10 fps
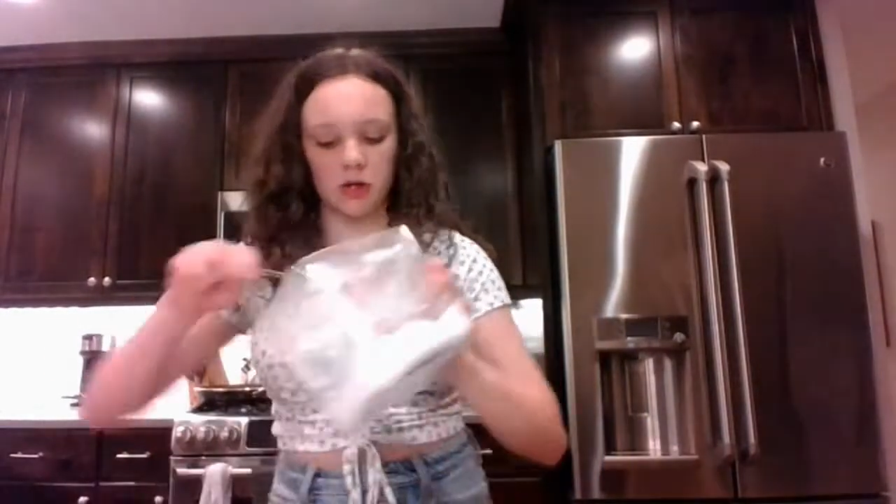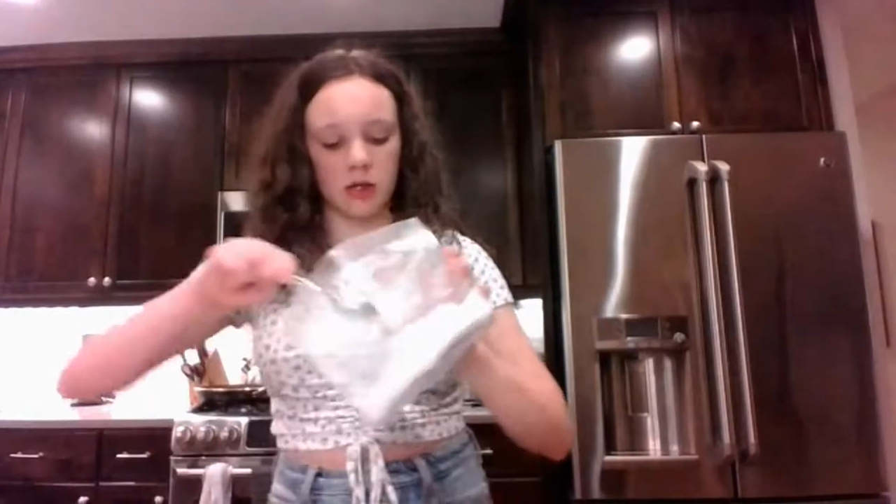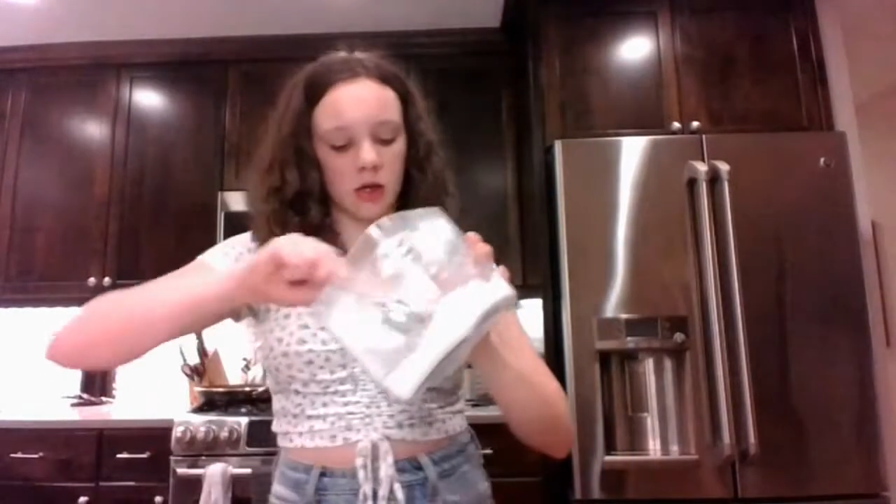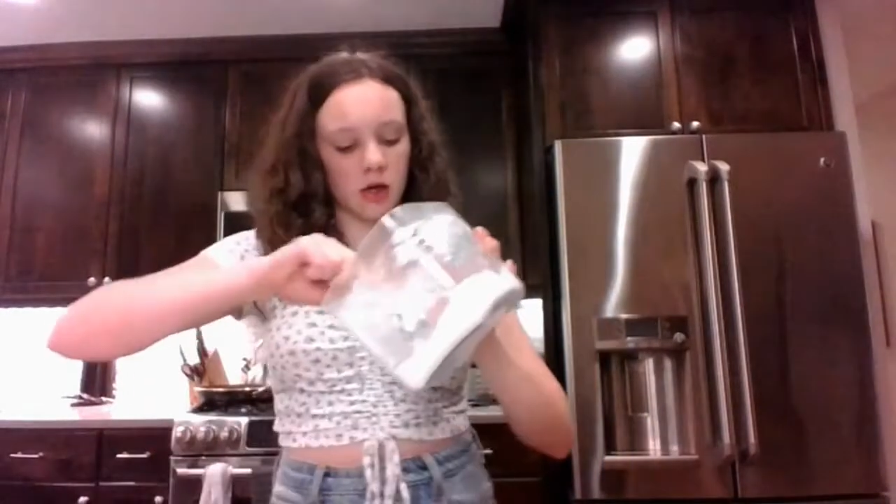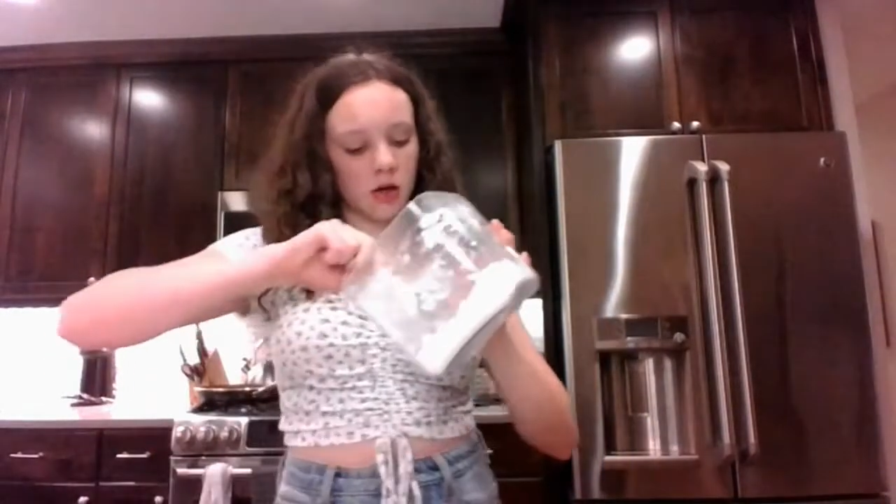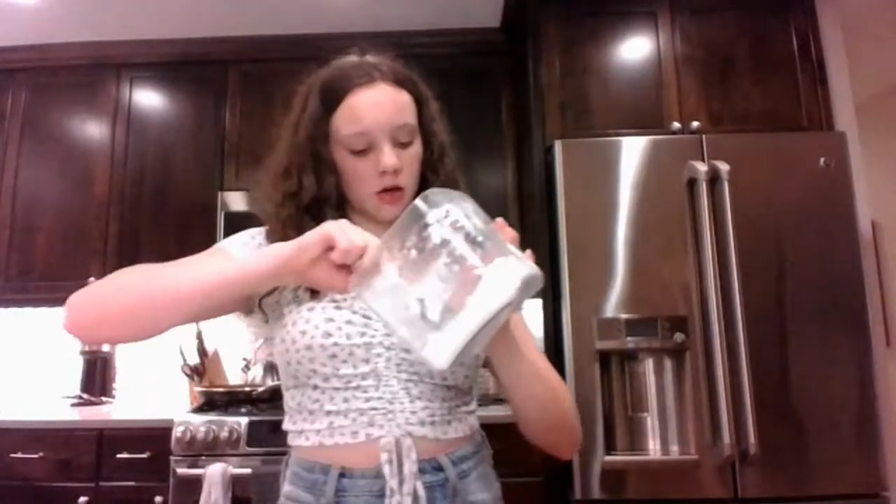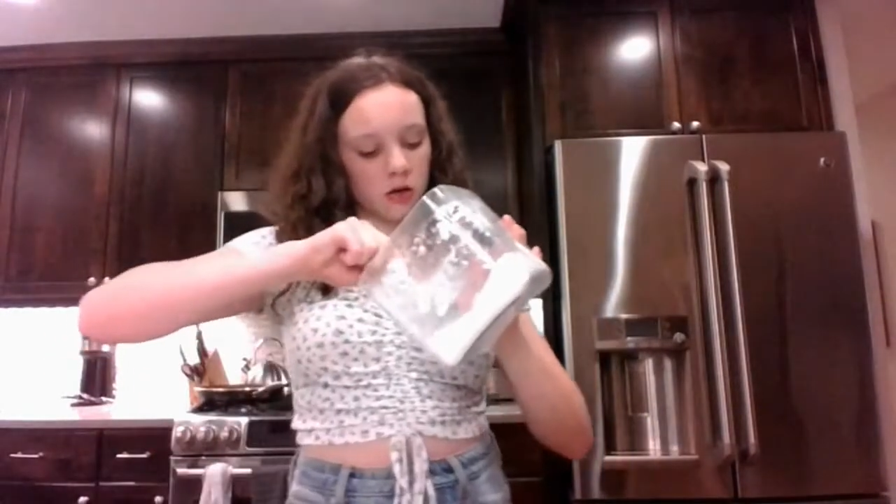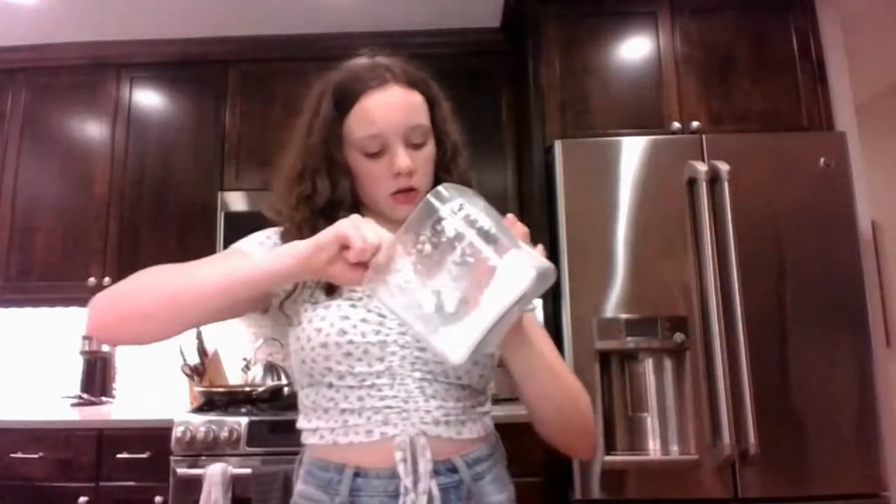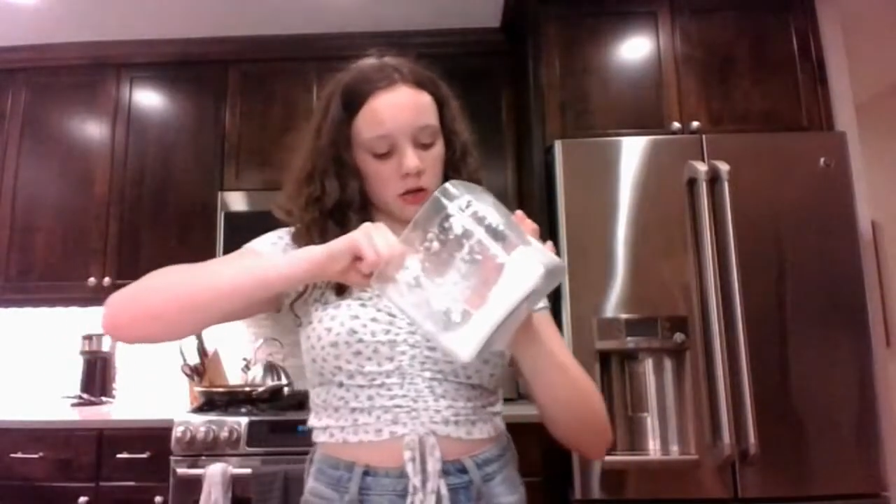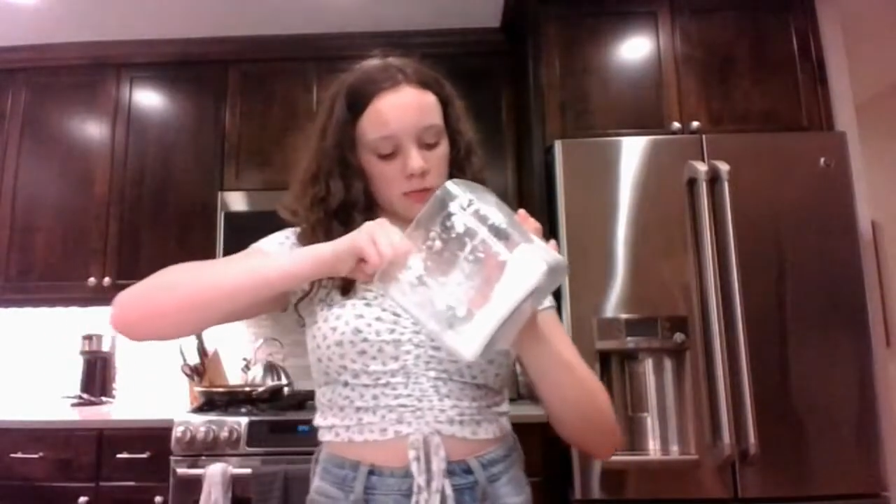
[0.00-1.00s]
take a
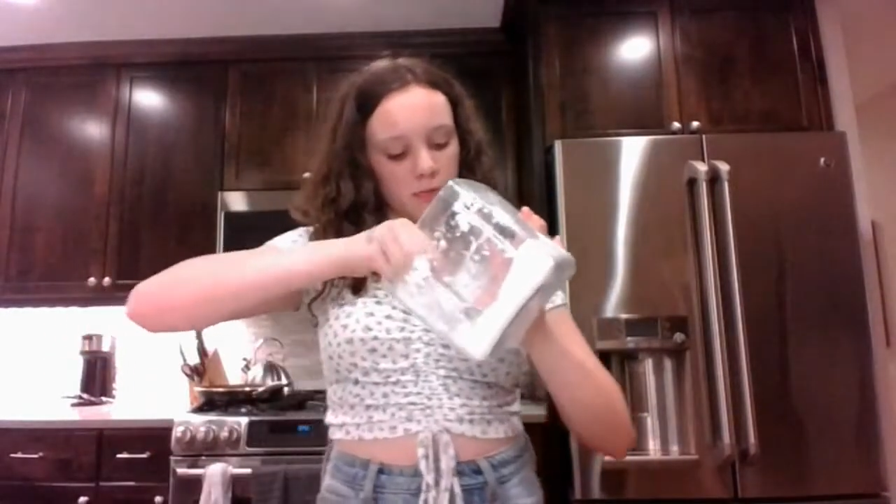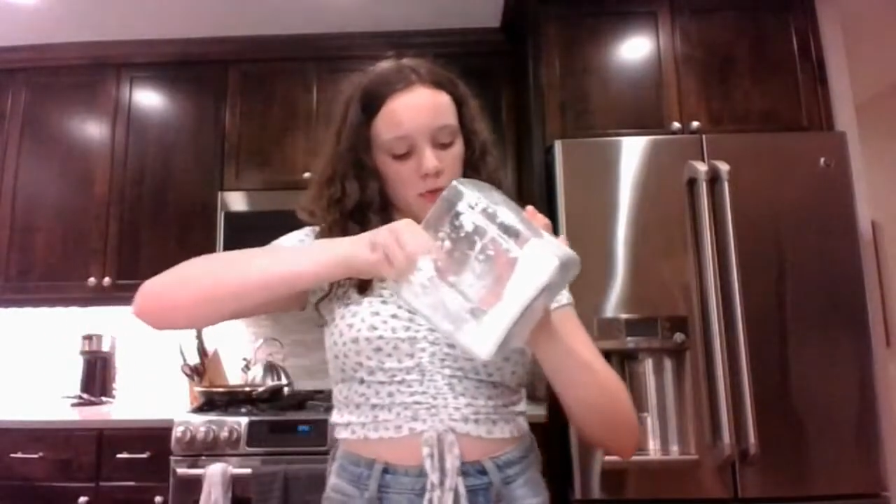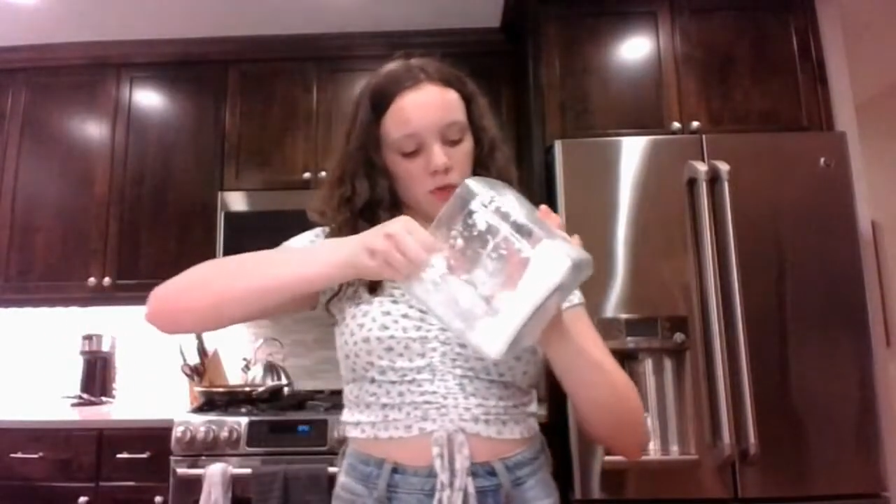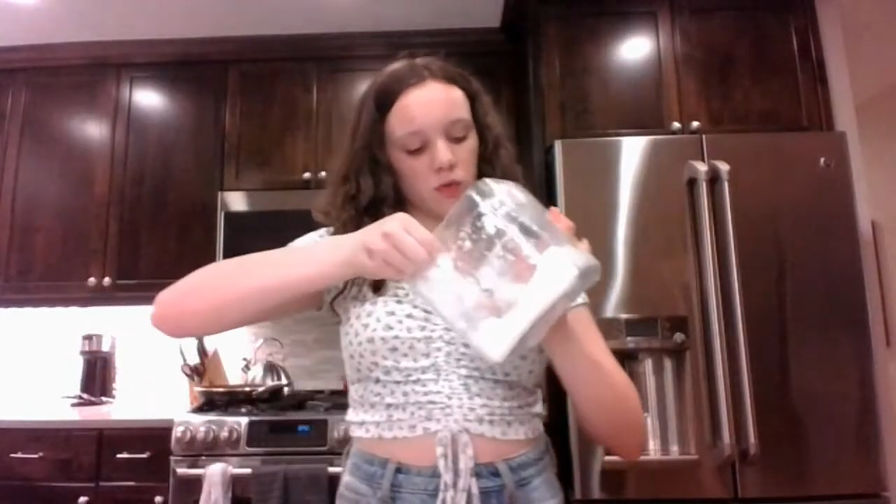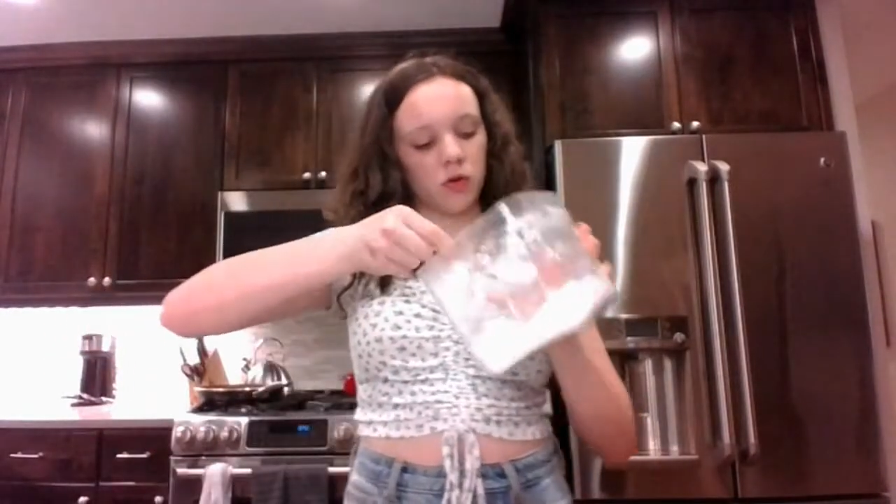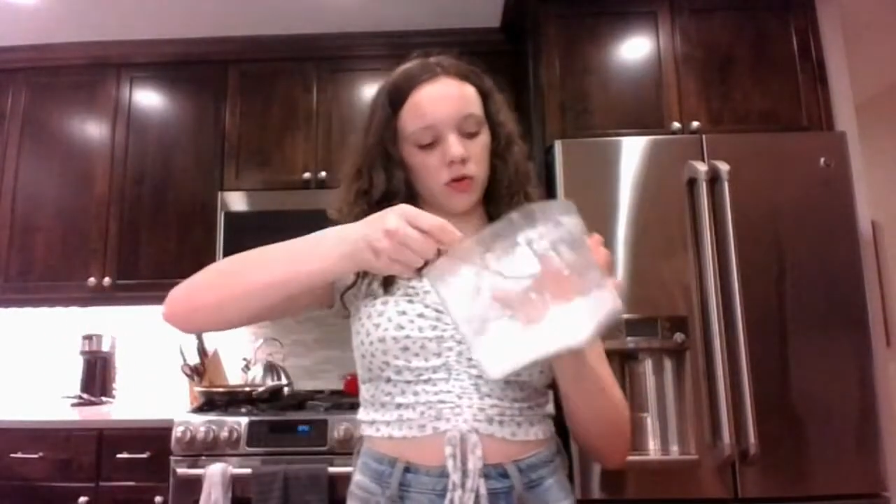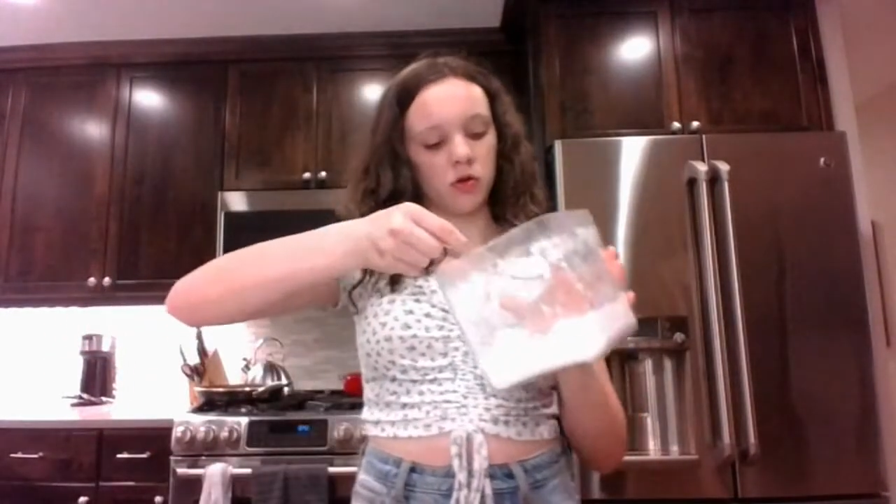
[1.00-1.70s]
spoon